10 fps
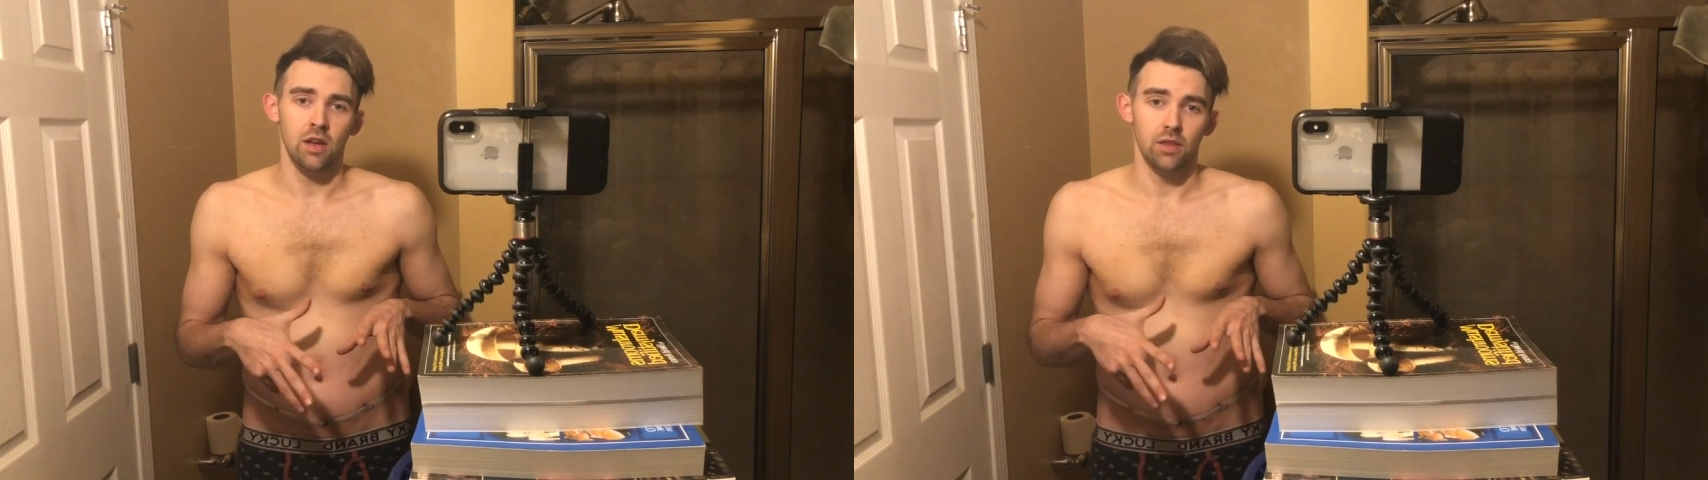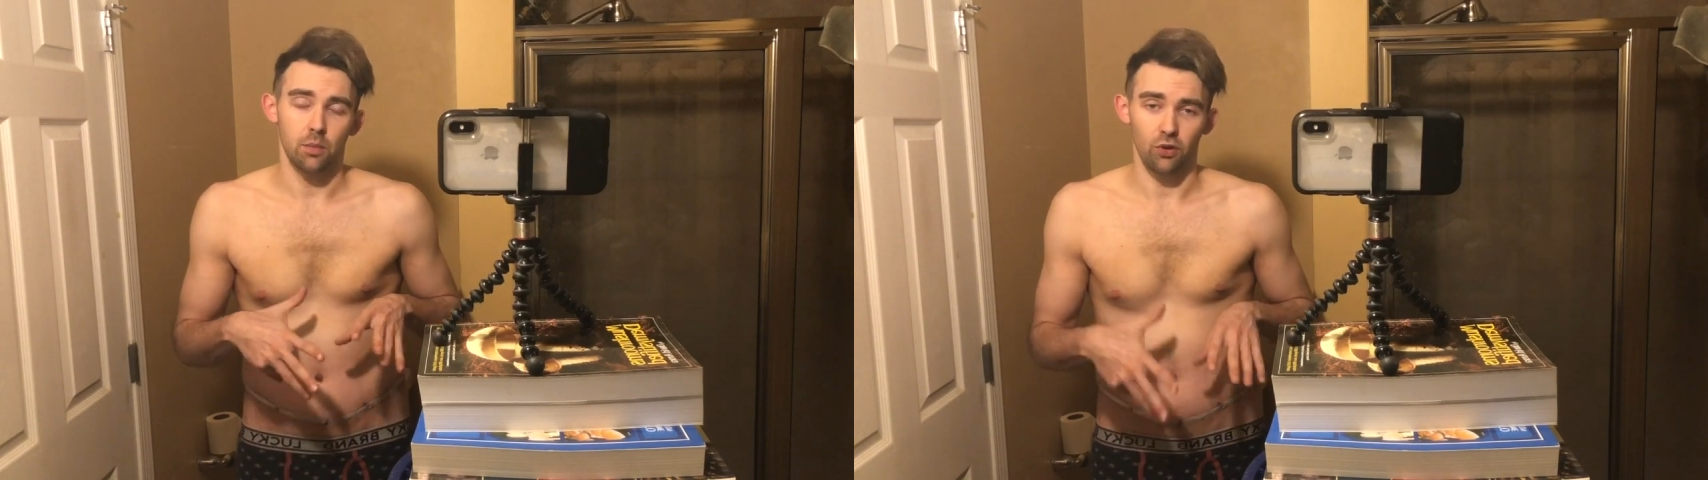
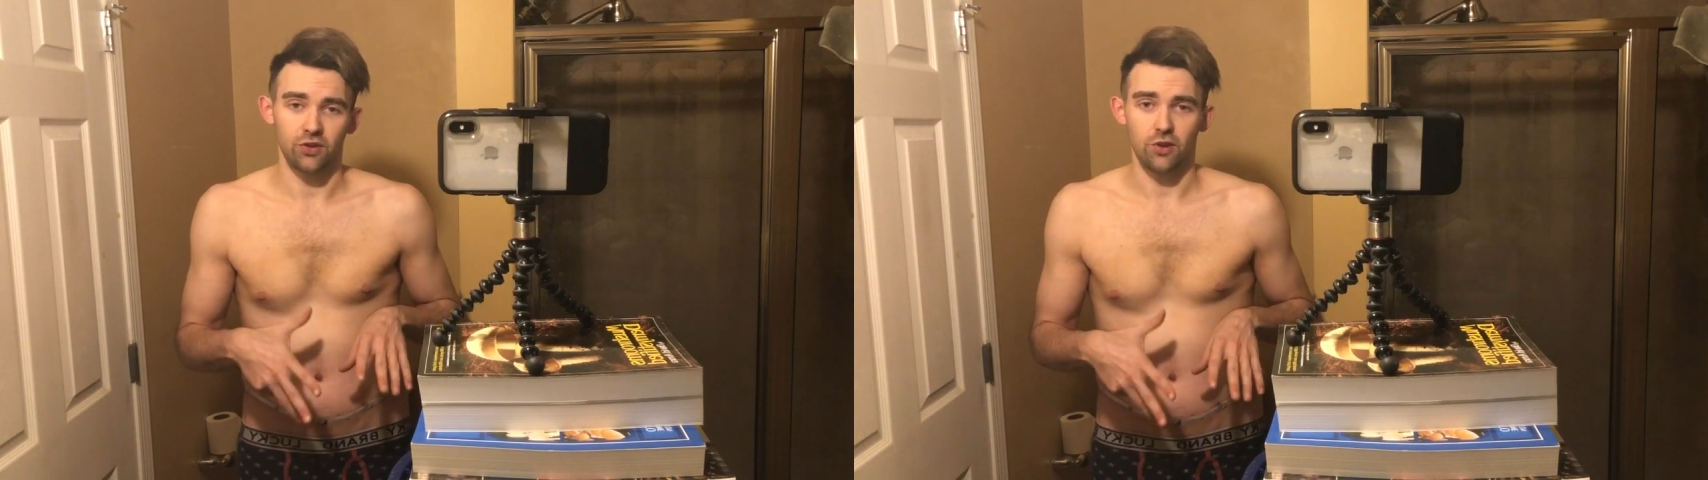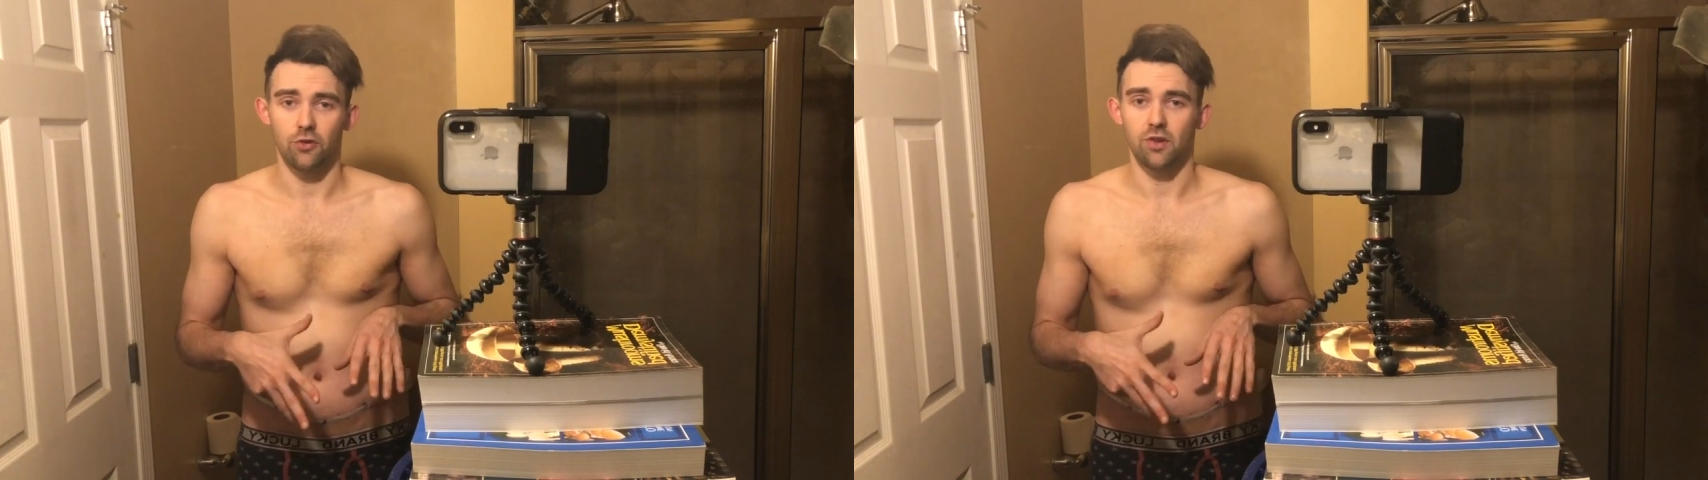the
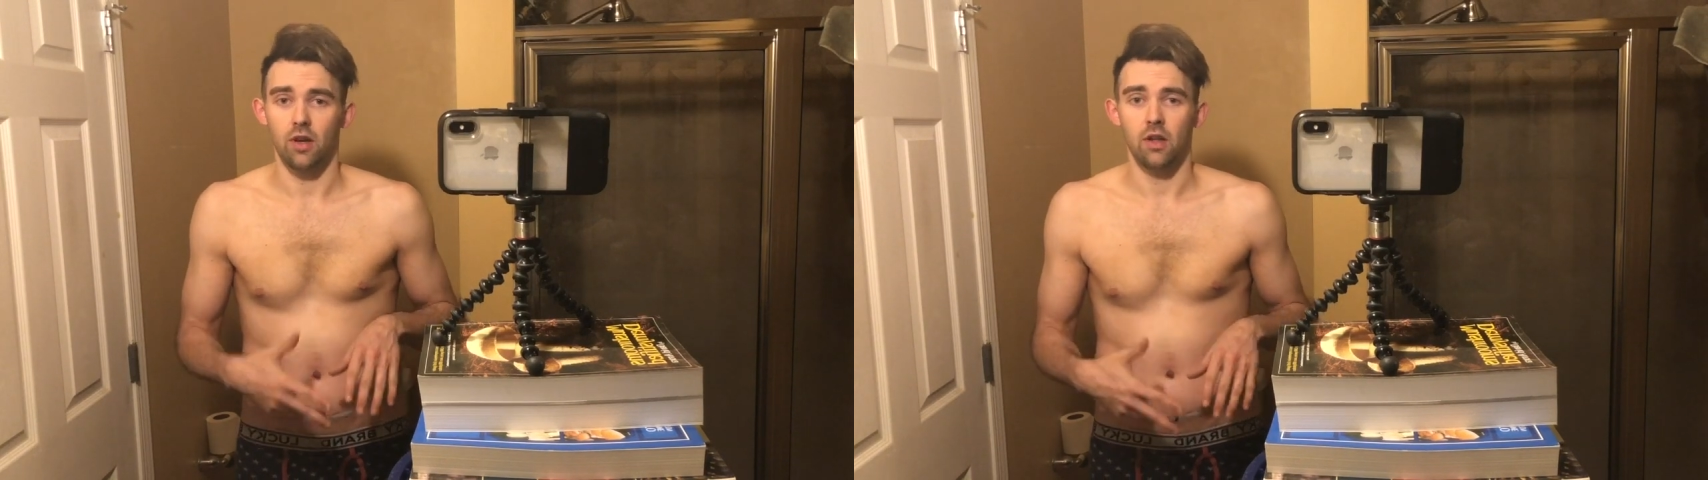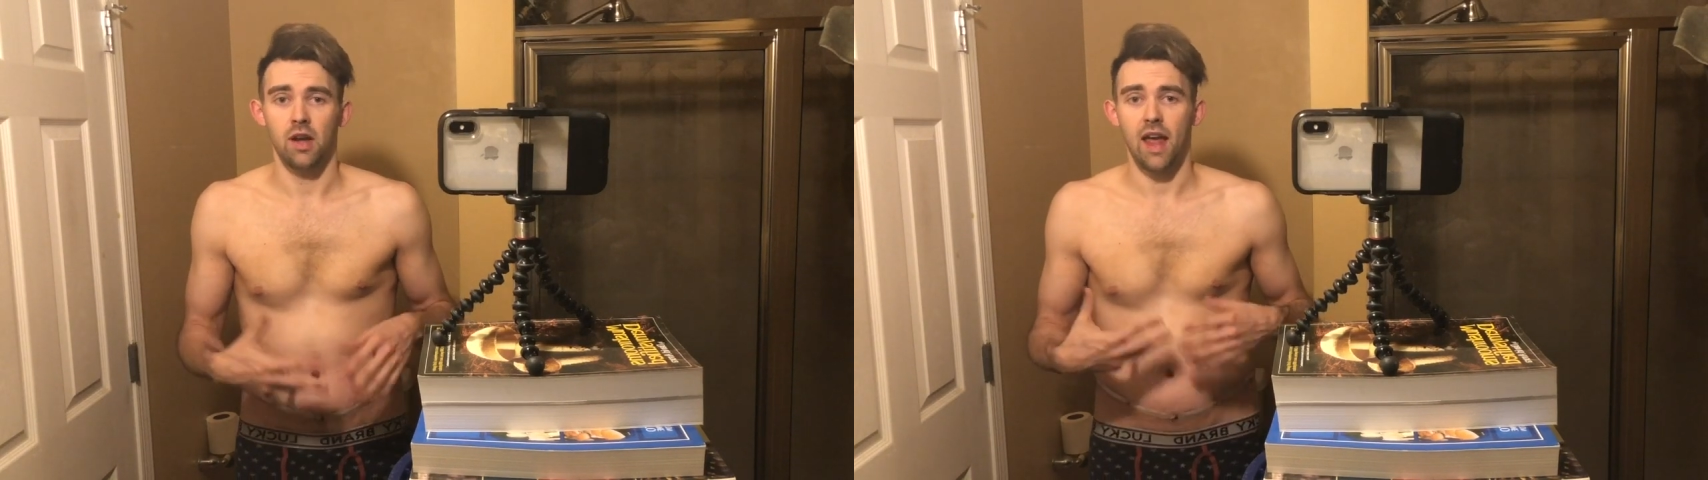procedure
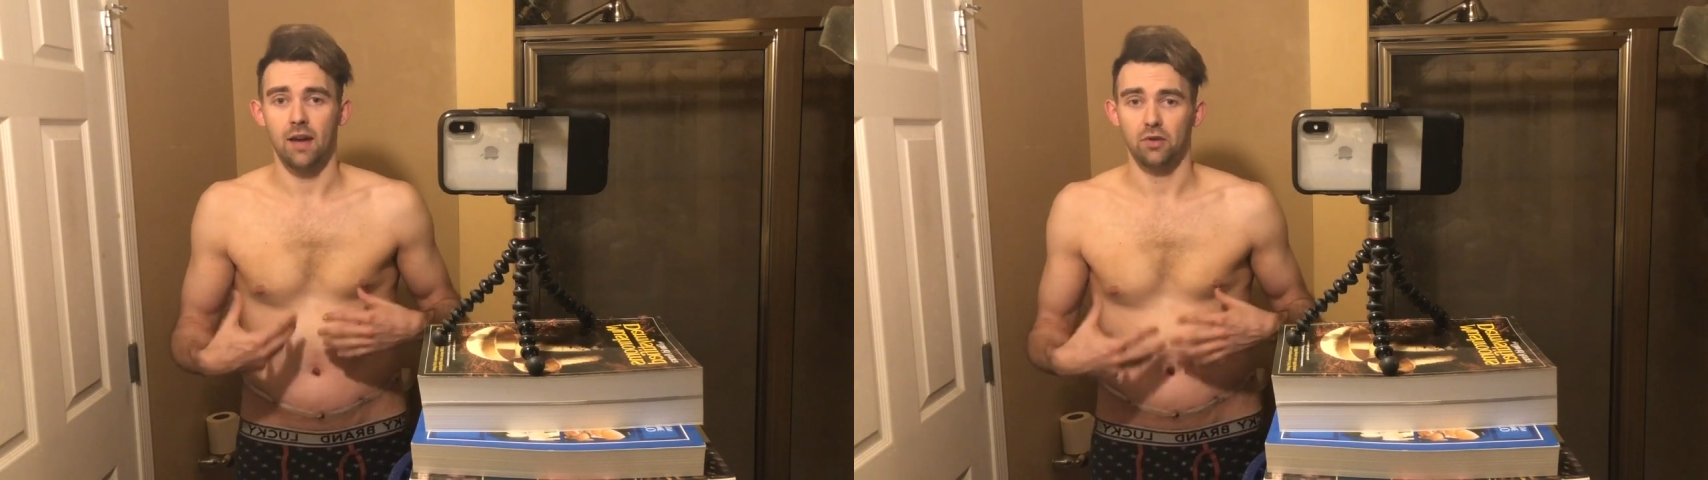done after